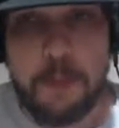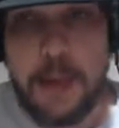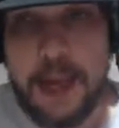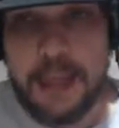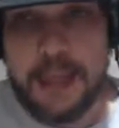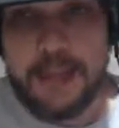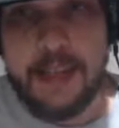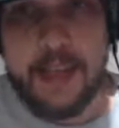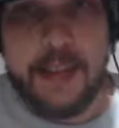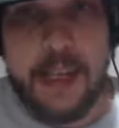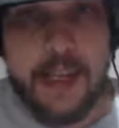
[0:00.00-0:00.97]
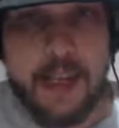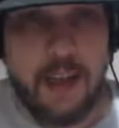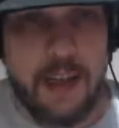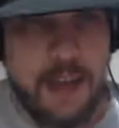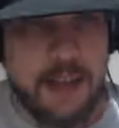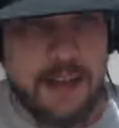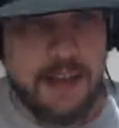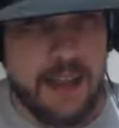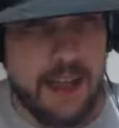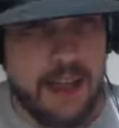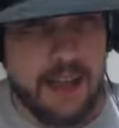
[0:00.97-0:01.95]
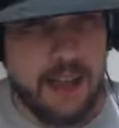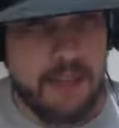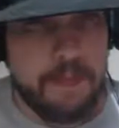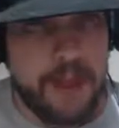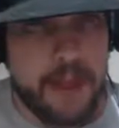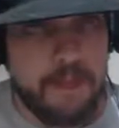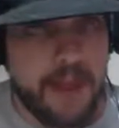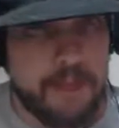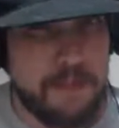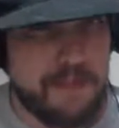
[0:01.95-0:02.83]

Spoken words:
Pac has not taken a loss yet. I'm